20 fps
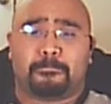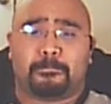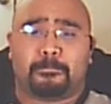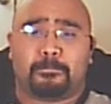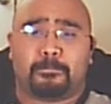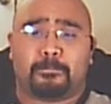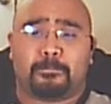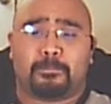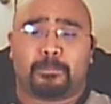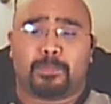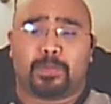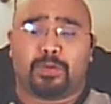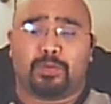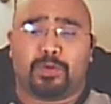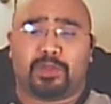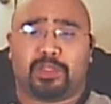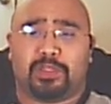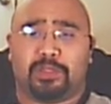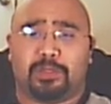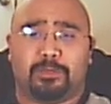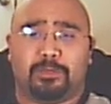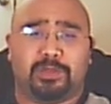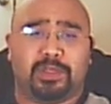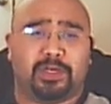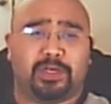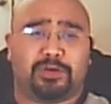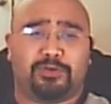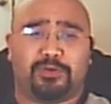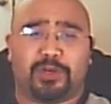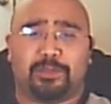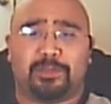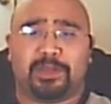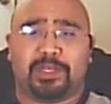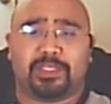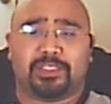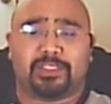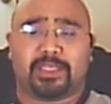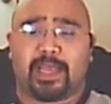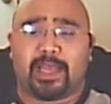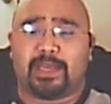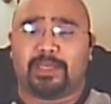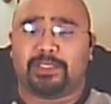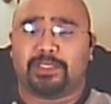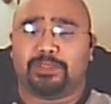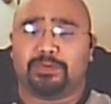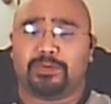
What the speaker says: with a little bit of creaminess added to it, and